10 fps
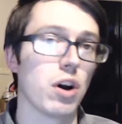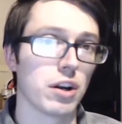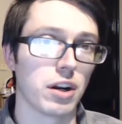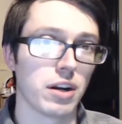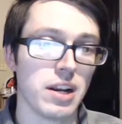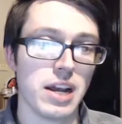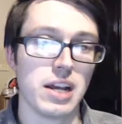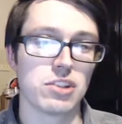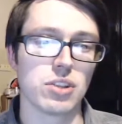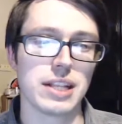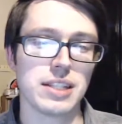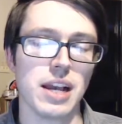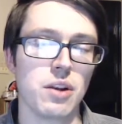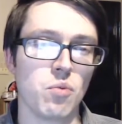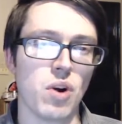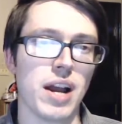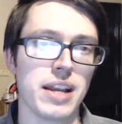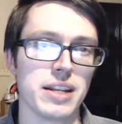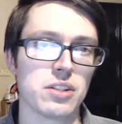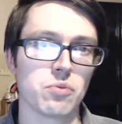water. So that's kind of
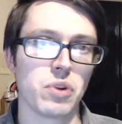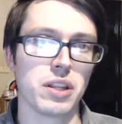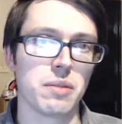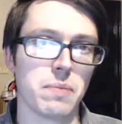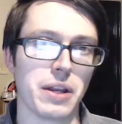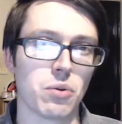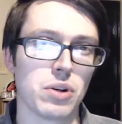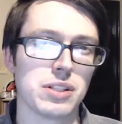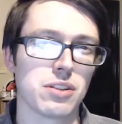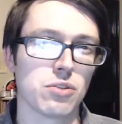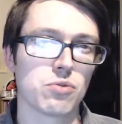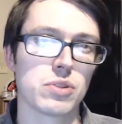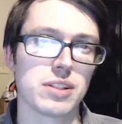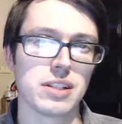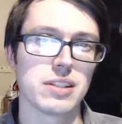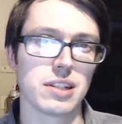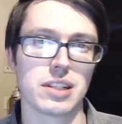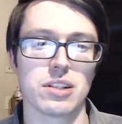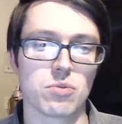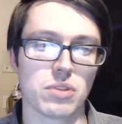why it is one of the better ones. Those
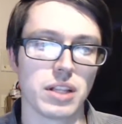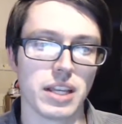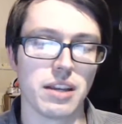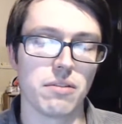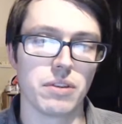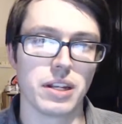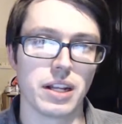resistances really give